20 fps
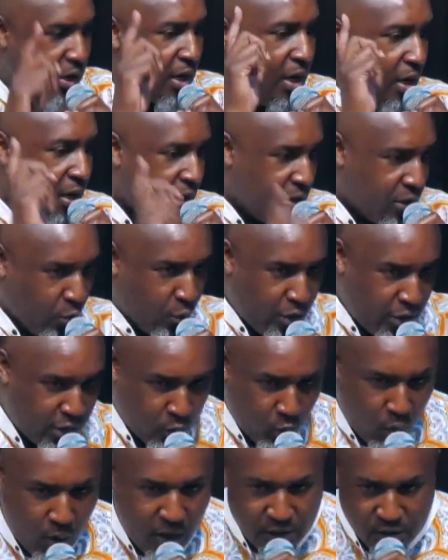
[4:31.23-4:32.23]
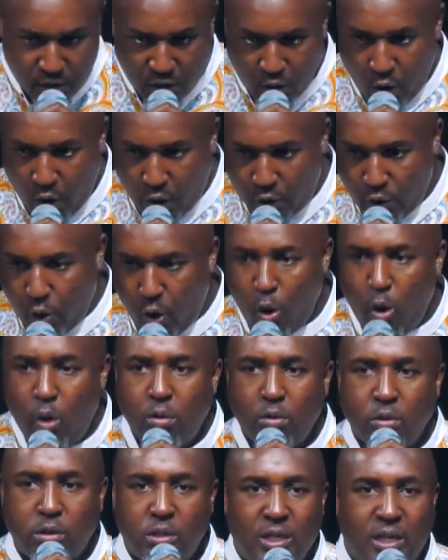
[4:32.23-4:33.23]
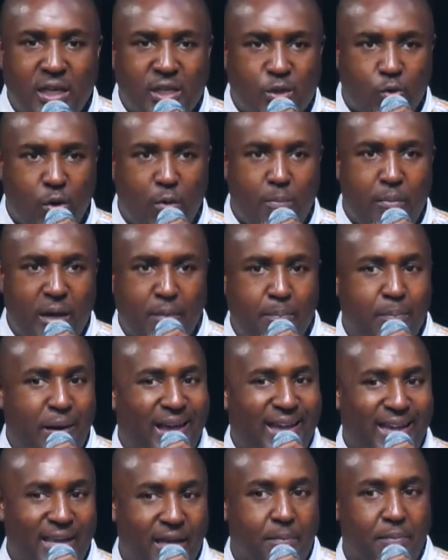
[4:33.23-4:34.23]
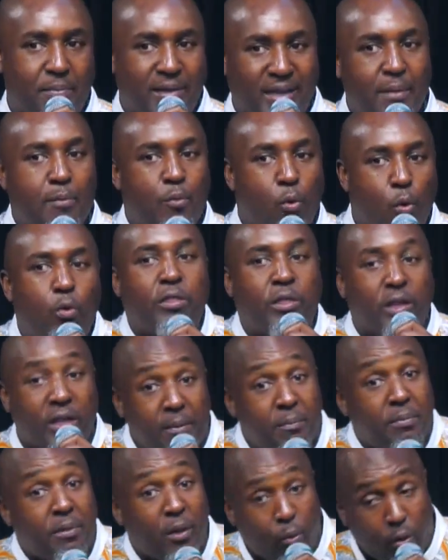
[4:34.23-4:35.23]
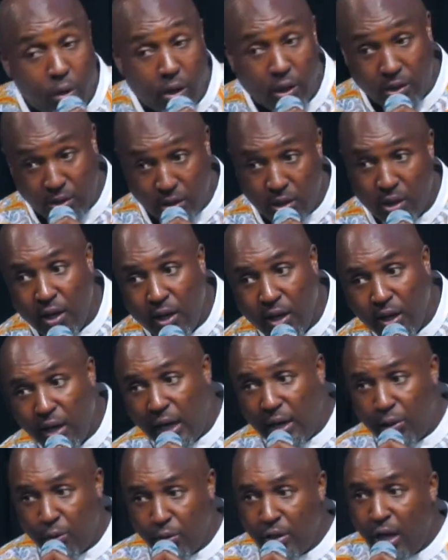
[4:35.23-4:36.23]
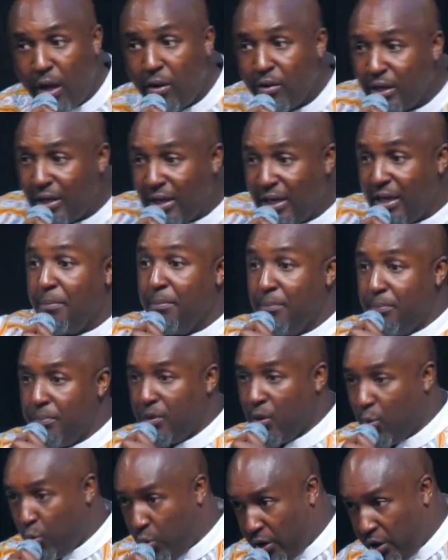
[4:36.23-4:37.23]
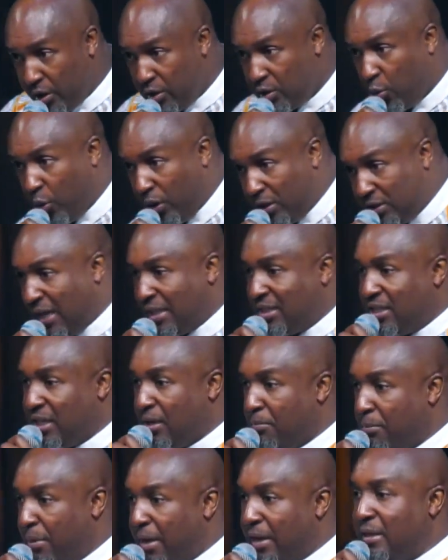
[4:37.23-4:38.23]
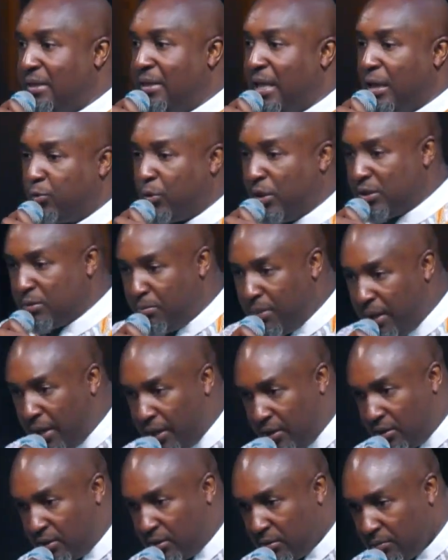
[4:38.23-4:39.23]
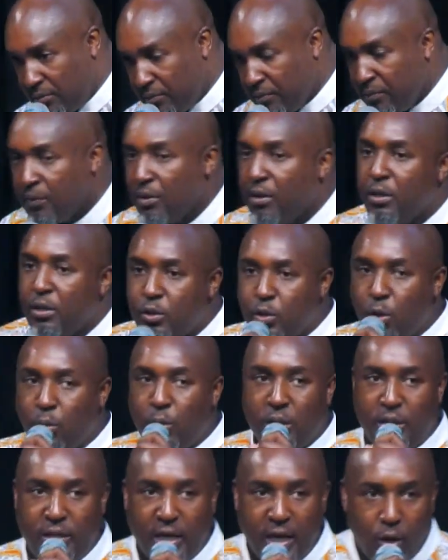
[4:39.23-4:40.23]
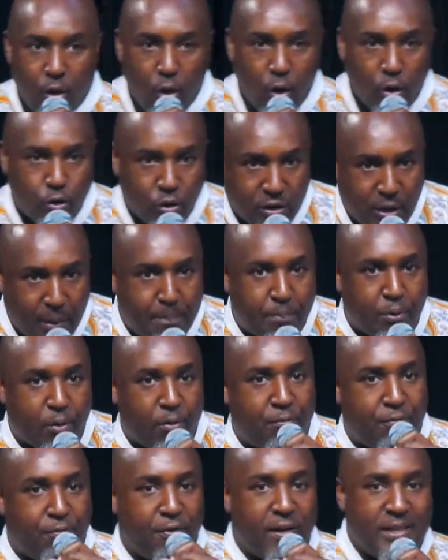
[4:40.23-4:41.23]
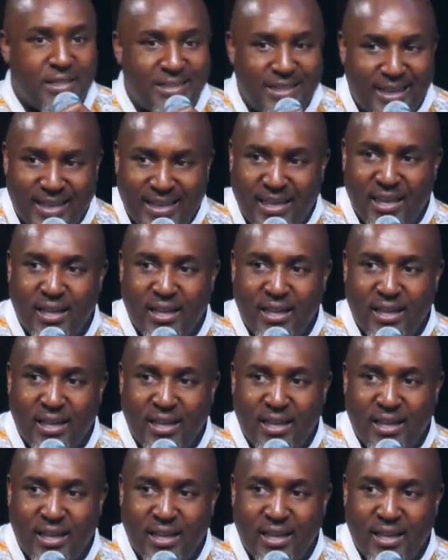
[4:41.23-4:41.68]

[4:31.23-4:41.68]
The word was God. All things were made by him. Him who, him the word. And without him, the word, was nothing made that was made. So we then go to the prophetic,